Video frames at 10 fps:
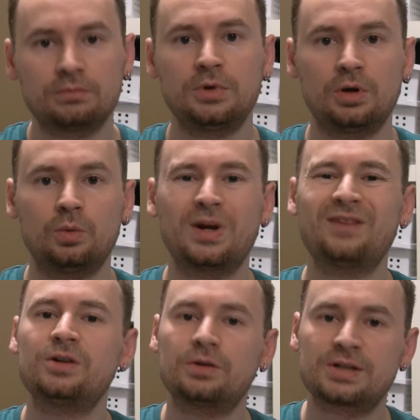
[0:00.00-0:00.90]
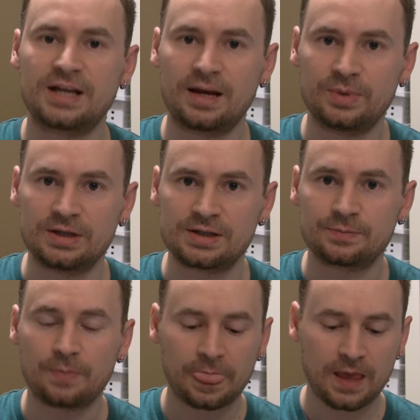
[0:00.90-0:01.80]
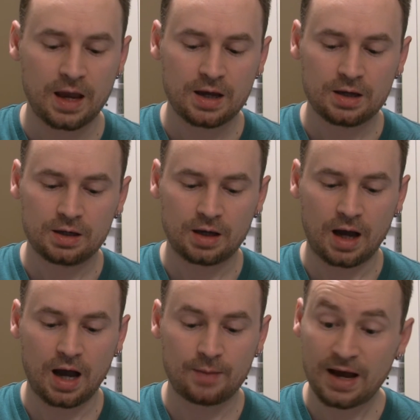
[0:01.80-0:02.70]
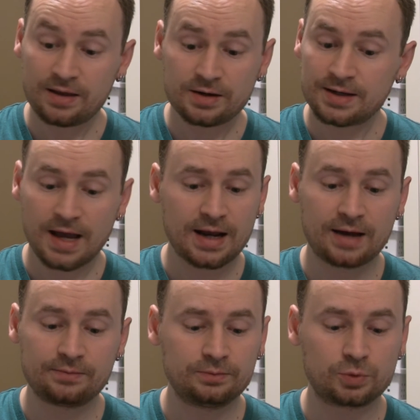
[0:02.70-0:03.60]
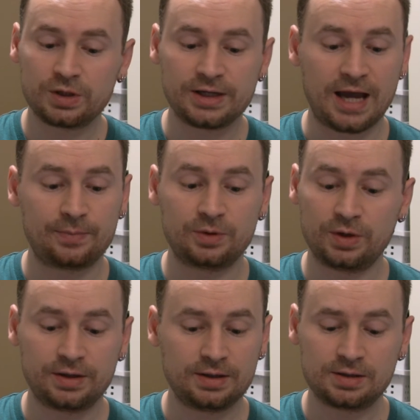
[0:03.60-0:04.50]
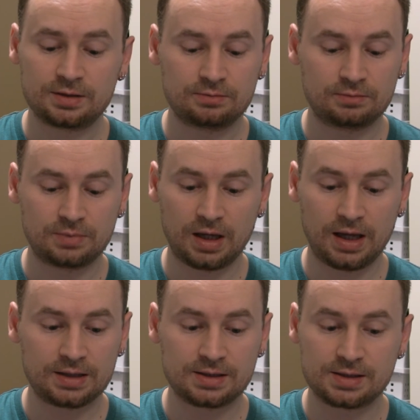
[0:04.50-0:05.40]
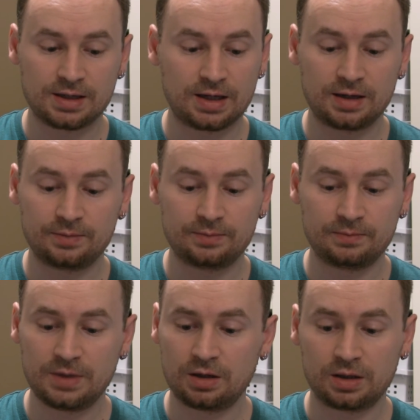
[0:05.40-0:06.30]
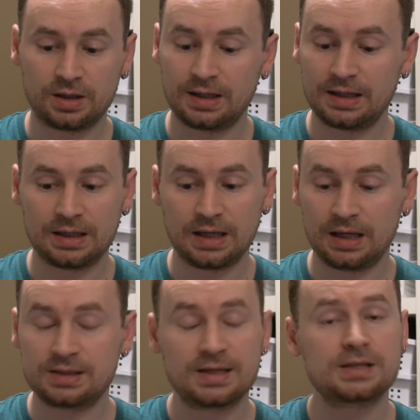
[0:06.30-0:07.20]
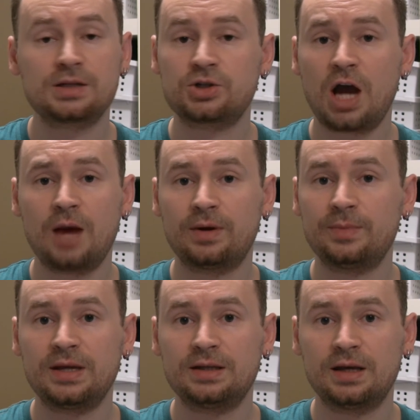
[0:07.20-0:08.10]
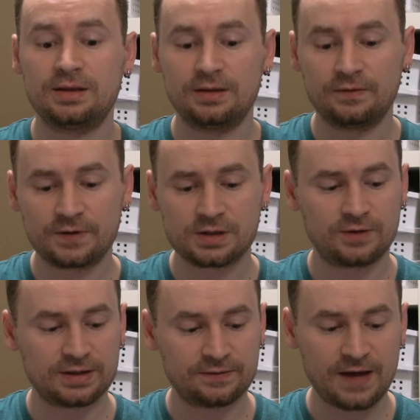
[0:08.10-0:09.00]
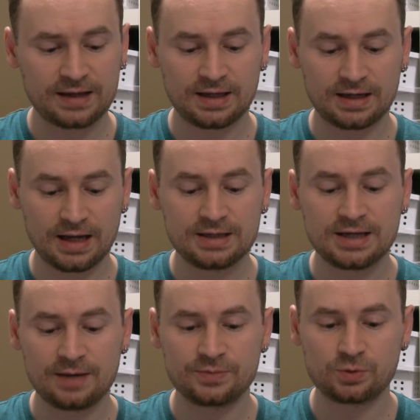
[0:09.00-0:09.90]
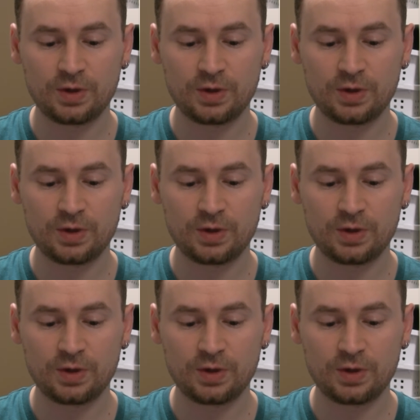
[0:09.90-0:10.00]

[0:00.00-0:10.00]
whatever your setup is. Other than that, I'm really happy with it. It's it does the job. I mean, first of all, the fact that it comes